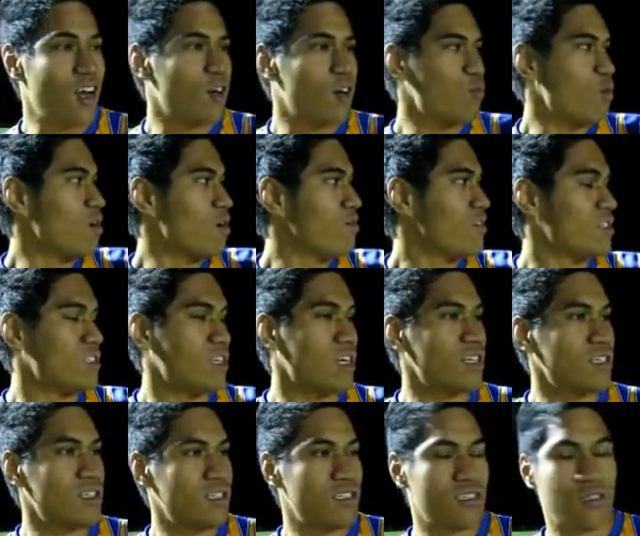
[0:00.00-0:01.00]
I like one of his
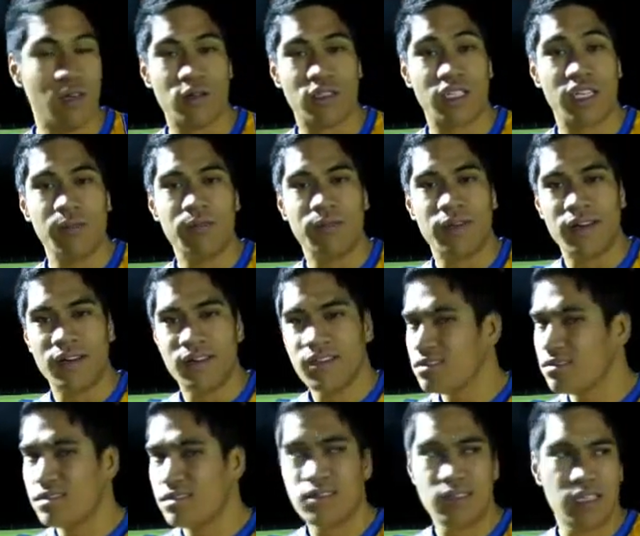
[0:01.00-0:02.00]
sons, not Tim,
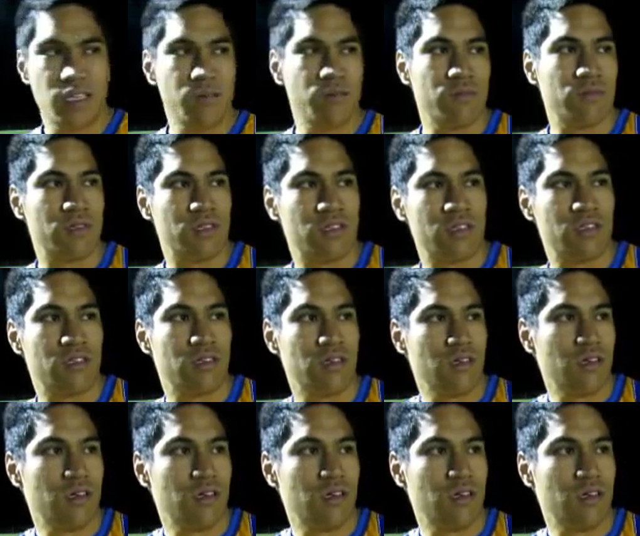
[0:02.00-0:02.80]
no. Tim's.